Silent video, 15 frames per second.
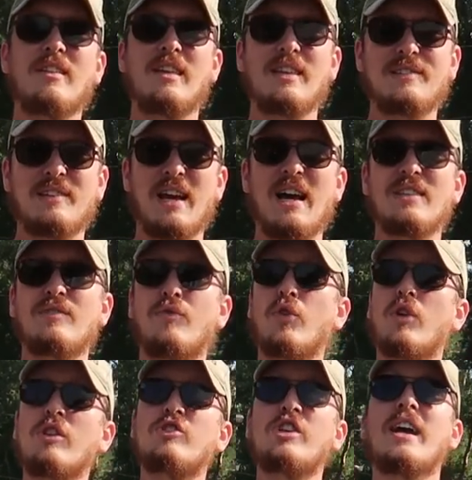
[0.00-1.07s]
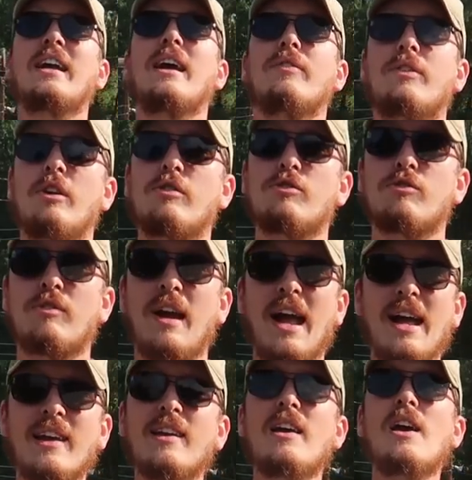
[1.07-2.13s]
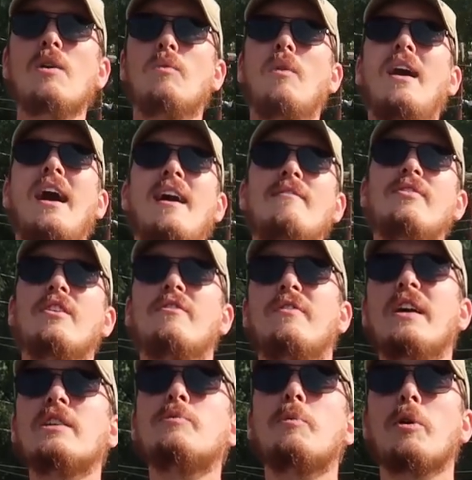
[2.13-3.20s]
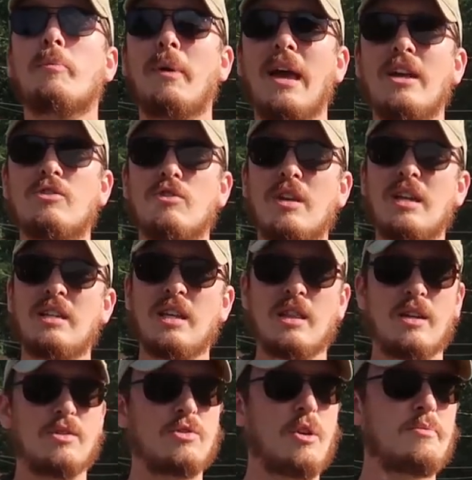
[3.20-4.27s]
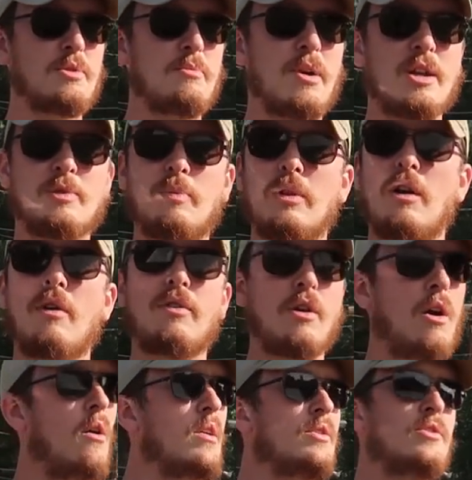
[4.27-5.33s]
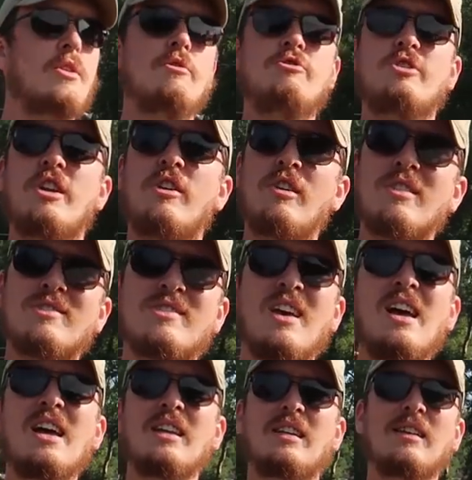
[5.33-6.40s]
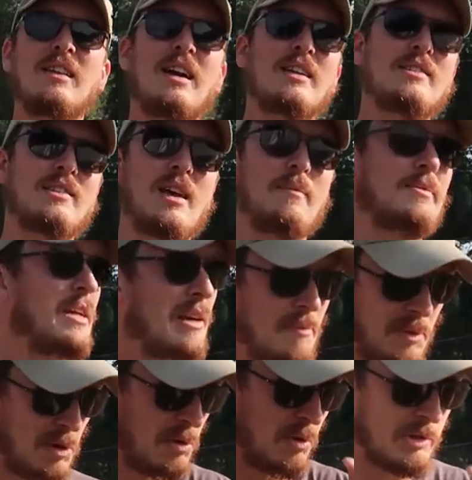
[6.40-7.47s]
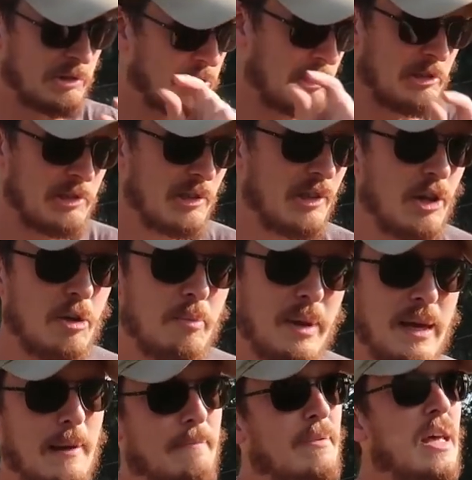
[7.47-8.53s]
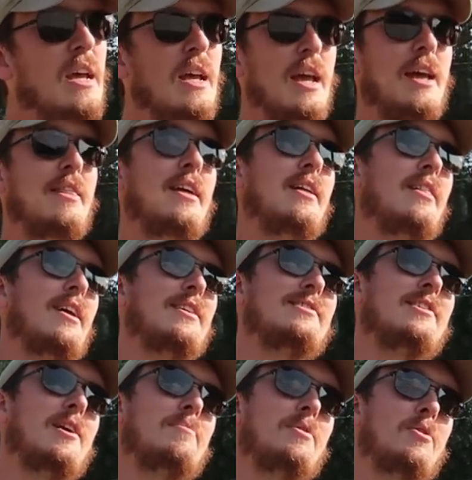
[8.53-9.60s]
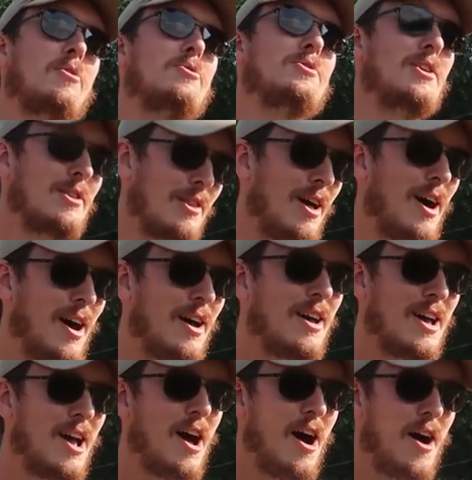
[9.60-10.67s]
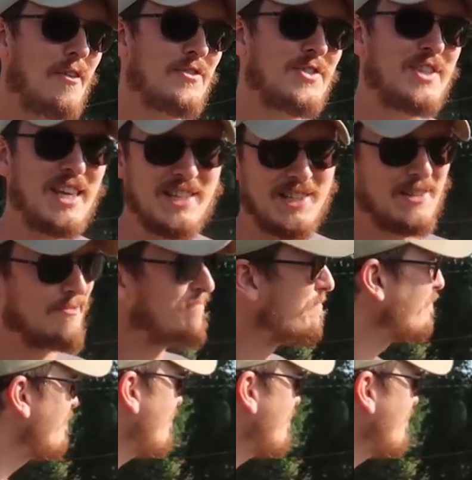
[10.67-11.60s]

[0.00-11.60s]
to these guys. If you want to check out their track, we'll have their Facebook page linked in the description box below. They're always so generous to let us come tear up the course just a little bit, and they let us tear up the course a lot off season.